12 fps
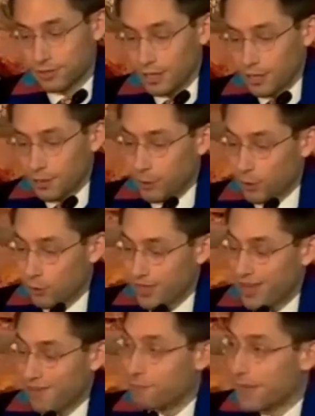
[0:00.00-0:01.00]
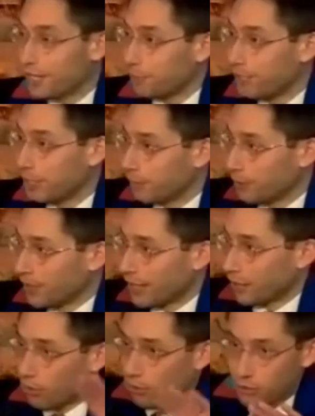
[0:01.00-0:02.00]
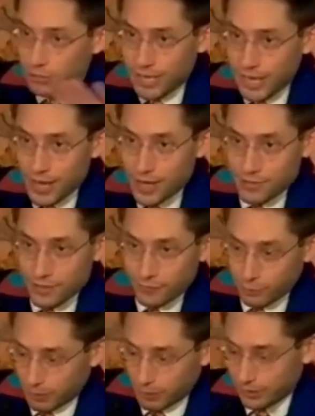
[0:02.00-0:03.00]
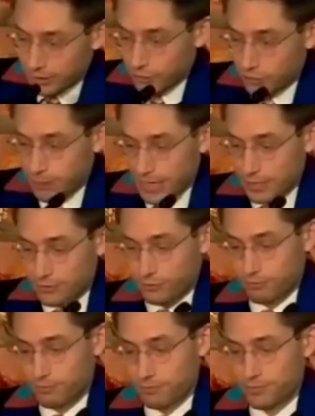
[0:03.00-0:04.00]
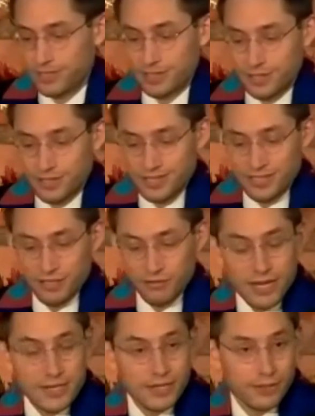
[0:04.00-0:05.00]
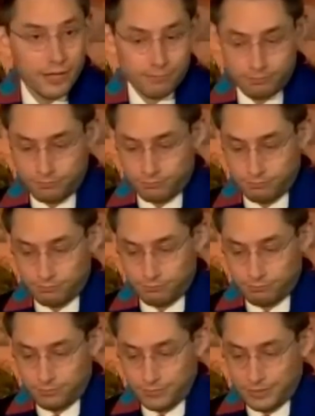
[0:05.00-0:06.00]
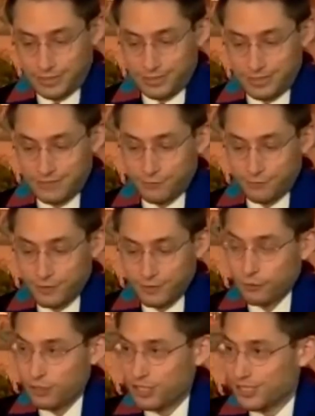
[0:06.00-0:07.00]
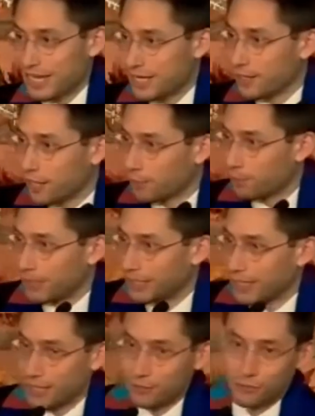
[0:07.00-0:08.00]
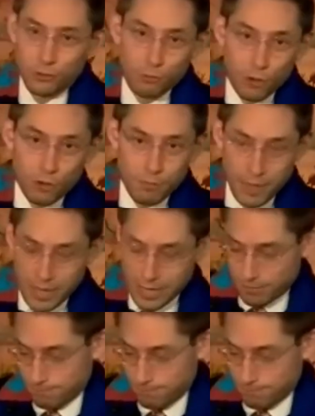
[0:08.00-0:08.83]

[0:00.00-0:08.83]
Both have many people on all sides of the political spectrum defending them for standing up against the woke mob.